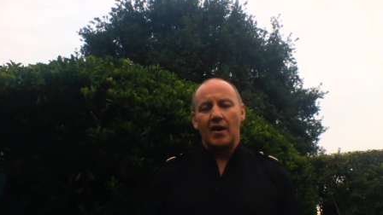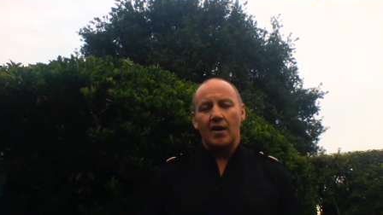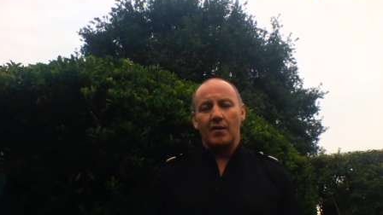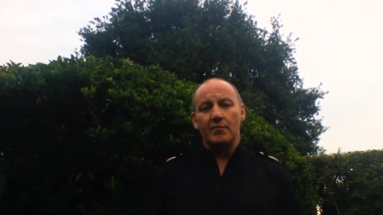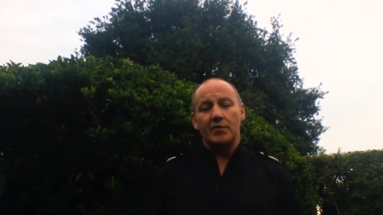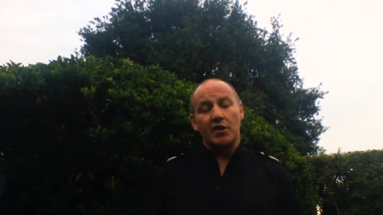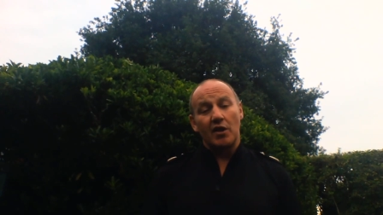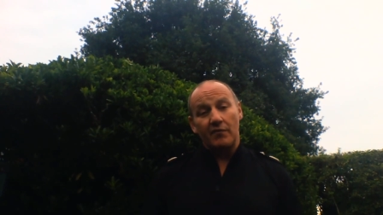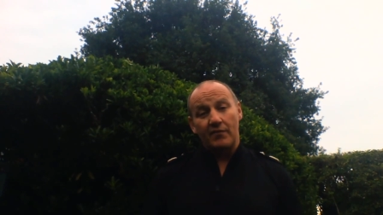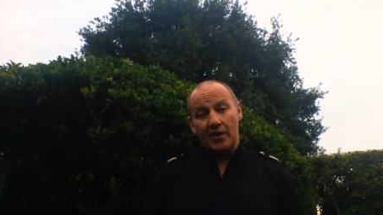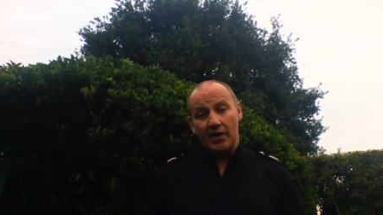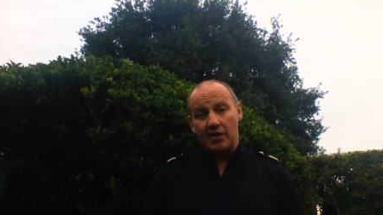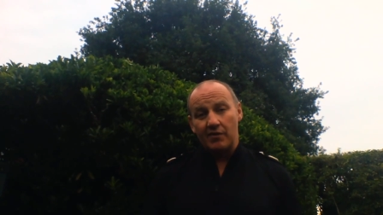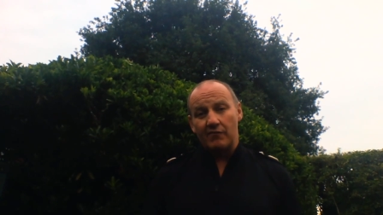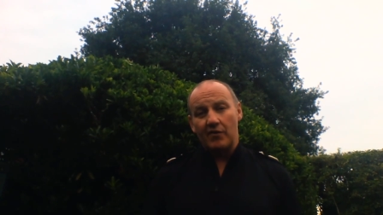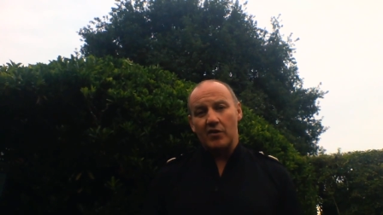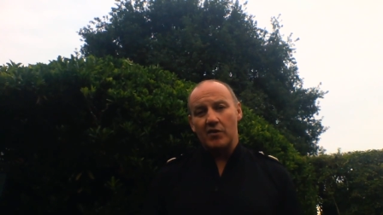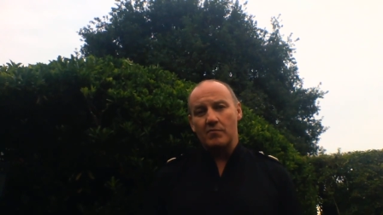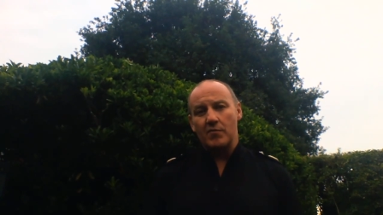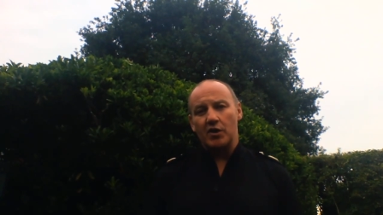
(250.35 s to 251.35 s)
Um, so thank
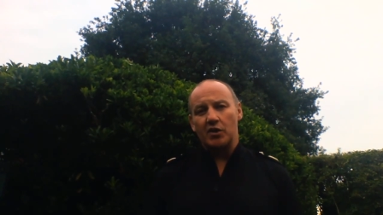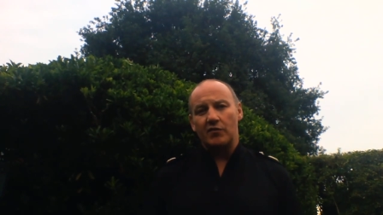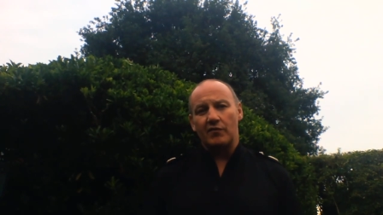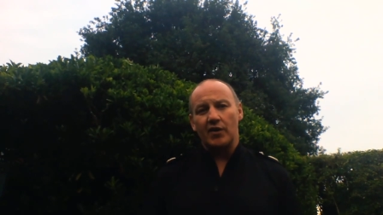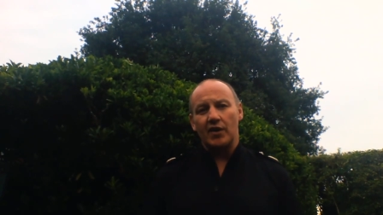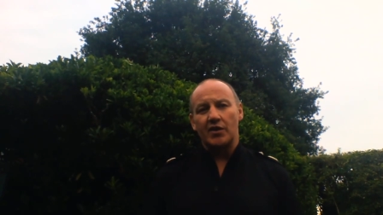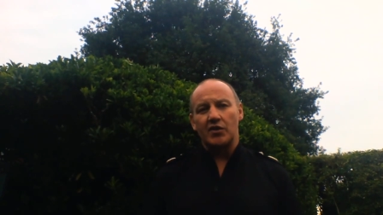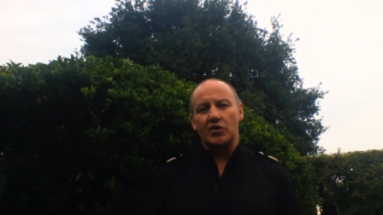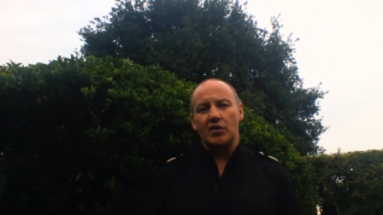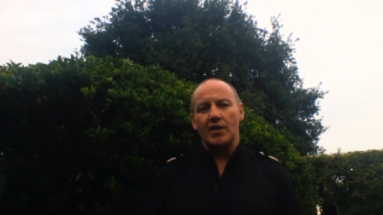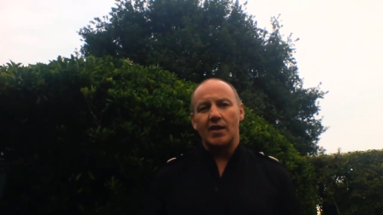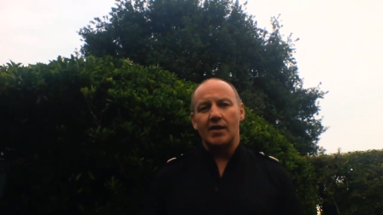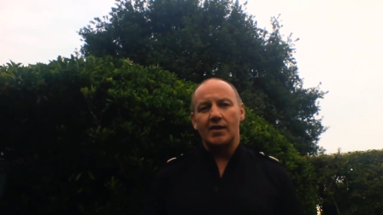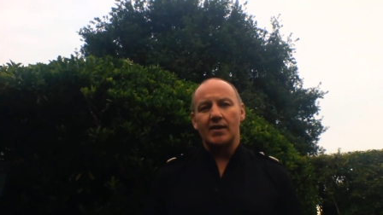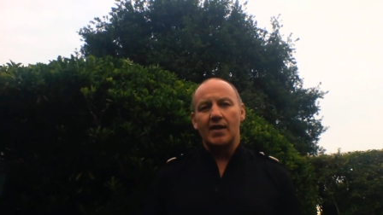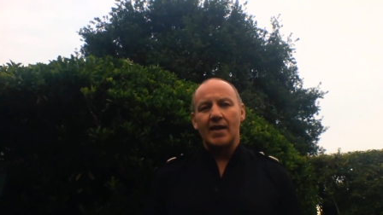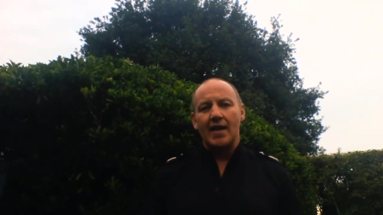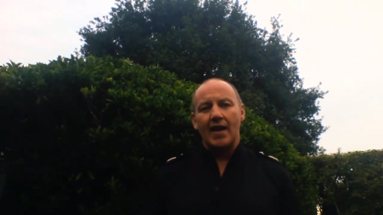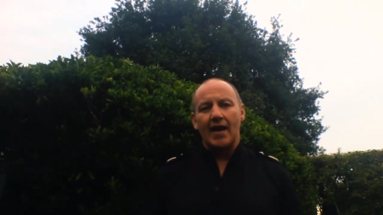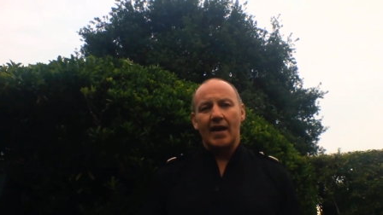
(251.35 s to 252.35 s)
you very much for
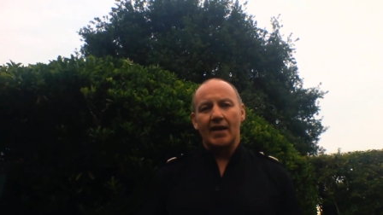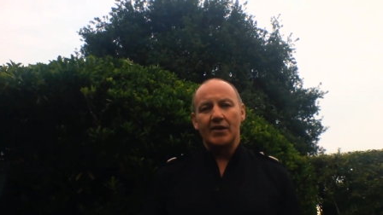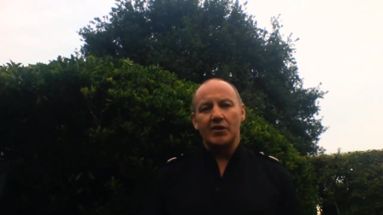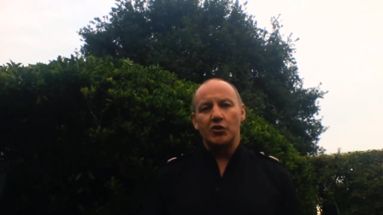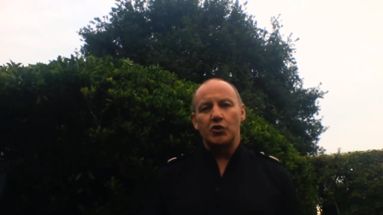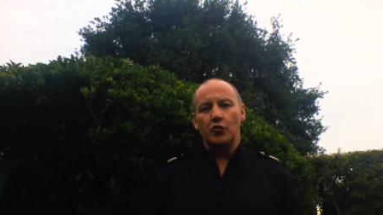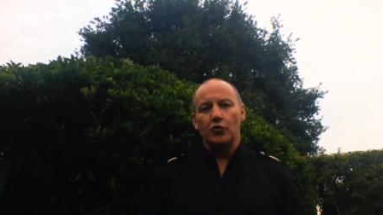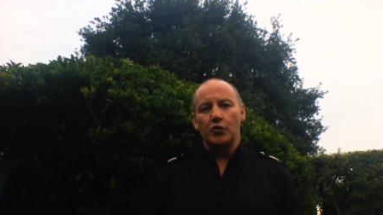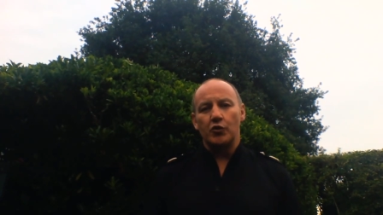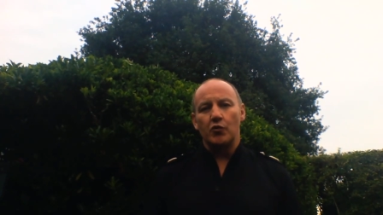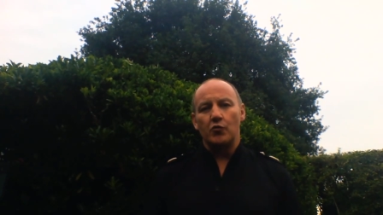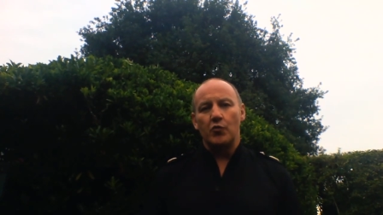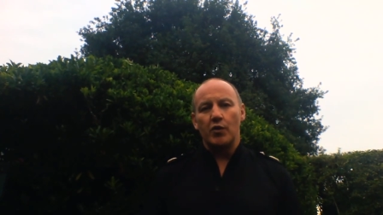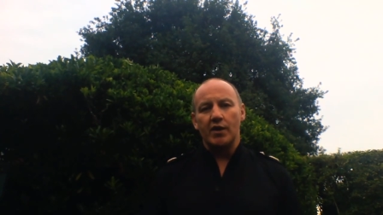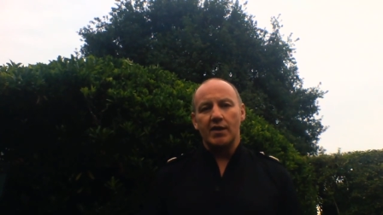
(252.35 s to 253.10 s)
listening and enjoy your